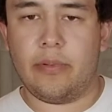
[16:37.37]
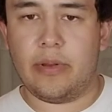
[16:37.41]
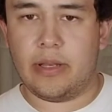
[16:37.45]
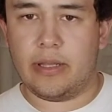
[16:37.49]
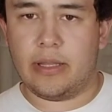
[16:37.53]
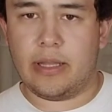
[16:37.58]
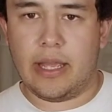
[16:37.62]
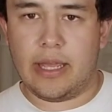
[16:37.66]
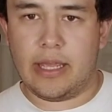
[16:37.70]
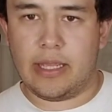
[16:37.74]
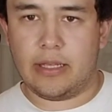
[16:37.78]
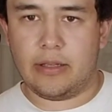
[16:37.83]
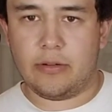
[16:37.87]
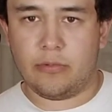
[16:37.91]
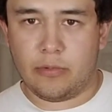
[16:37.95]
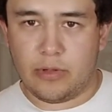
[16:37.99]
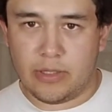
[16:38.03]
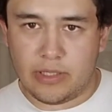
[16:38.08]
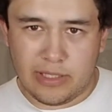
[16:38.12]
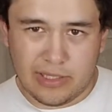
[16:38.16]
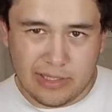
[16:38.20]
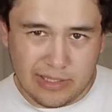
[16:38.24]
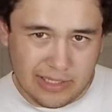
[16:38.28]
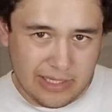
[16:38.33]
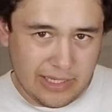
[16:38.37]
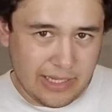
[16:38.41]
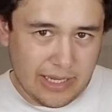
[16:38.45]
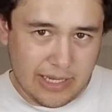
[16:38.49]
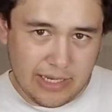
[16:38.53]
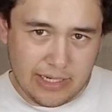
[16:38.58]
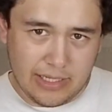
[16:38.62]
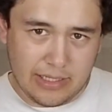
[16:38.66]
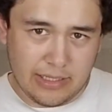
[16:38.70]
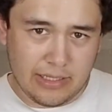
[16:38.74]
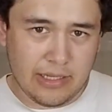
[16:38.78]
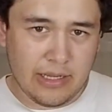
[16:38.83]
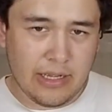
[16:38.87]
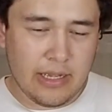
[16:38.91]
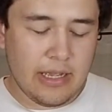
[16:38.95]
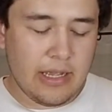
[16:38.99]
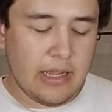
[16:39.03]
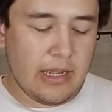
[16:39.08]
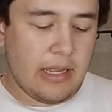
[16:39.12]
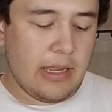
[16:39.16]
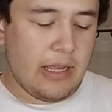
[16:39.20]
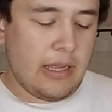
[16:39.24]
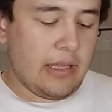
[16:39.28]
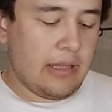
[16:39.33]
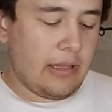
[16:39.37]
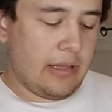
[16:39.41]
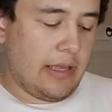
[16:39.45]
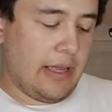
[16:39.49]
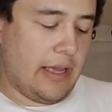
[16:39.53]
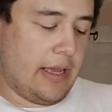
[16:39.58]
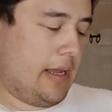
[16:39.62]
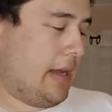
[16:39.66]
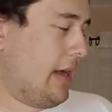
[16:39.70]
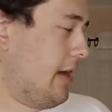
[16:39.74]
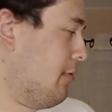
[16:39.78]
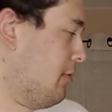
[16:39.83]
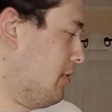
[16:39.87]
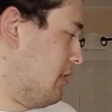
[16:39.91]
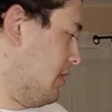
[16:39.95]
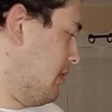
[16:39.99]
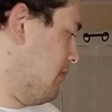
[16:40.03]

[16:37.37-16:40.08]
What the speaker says: been like recently getting. Like I would